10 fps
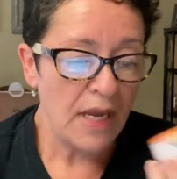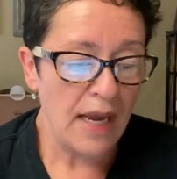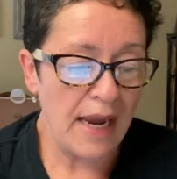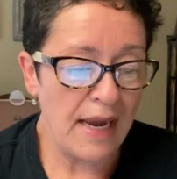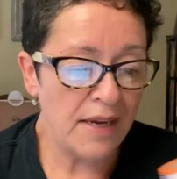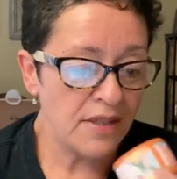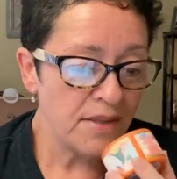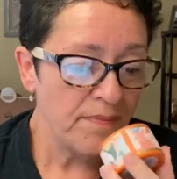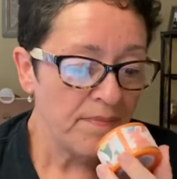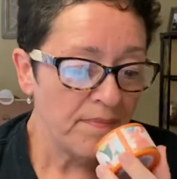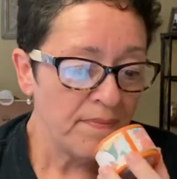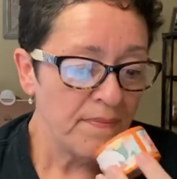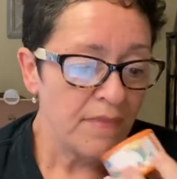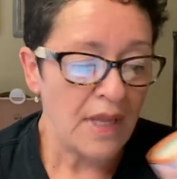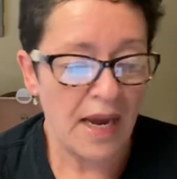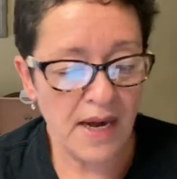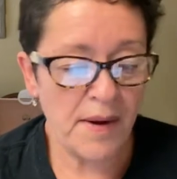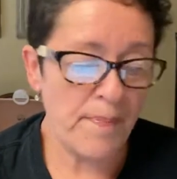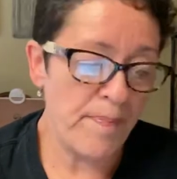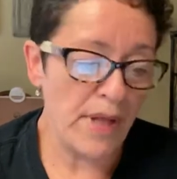and
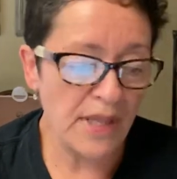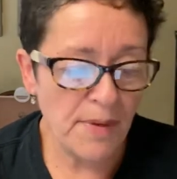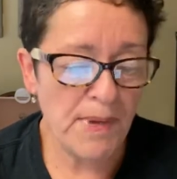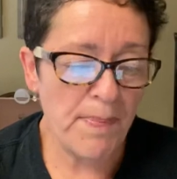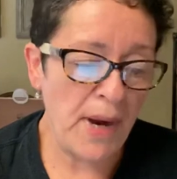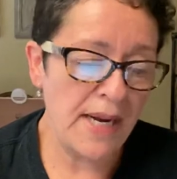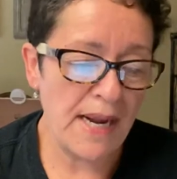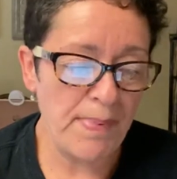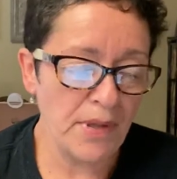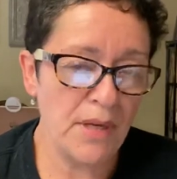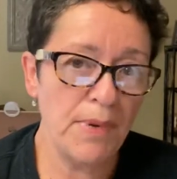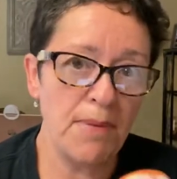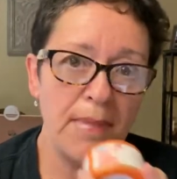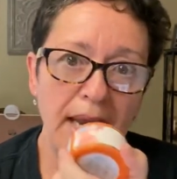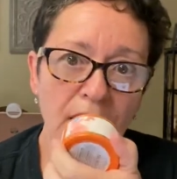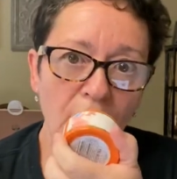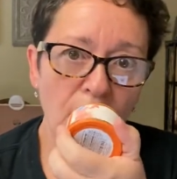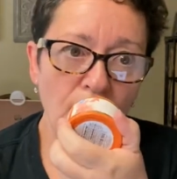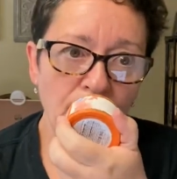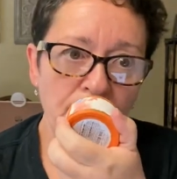a little bit of pineapple, a little bit of
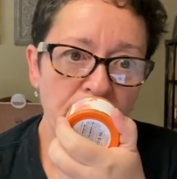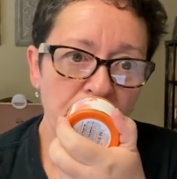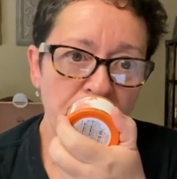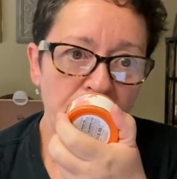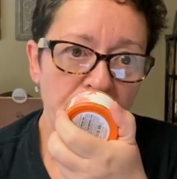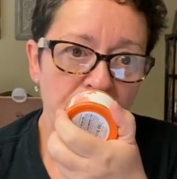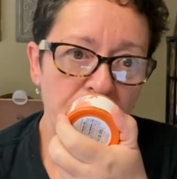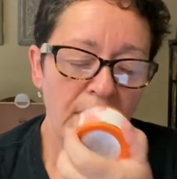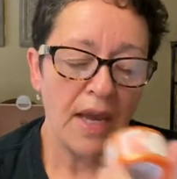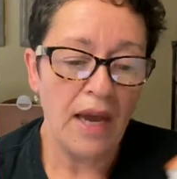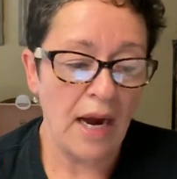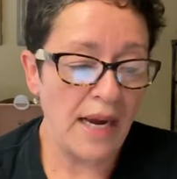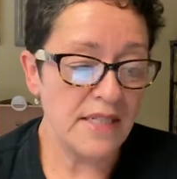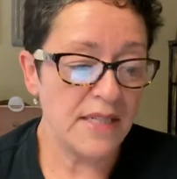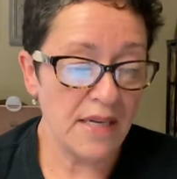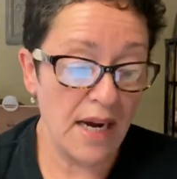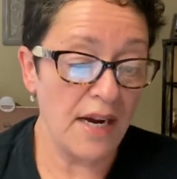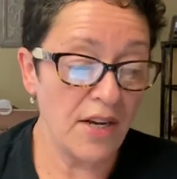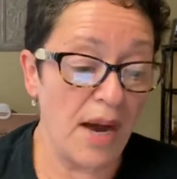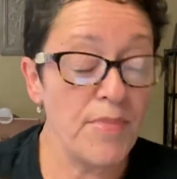mango. And
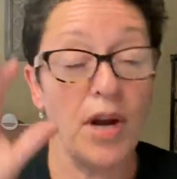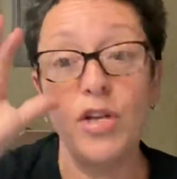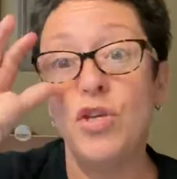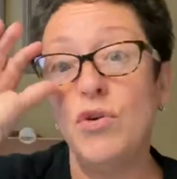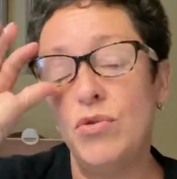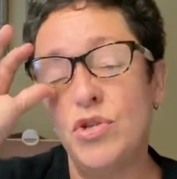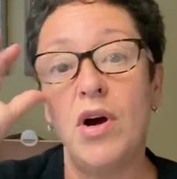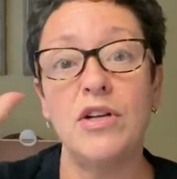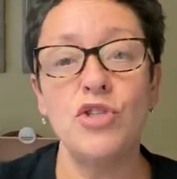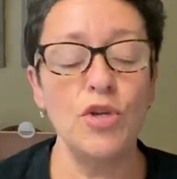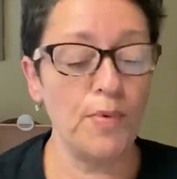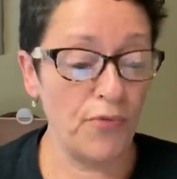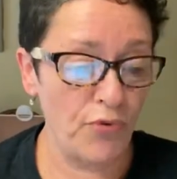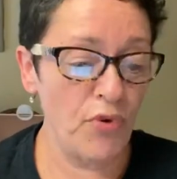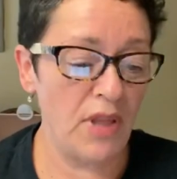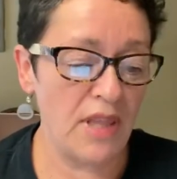uh, I'm not huge on super fruity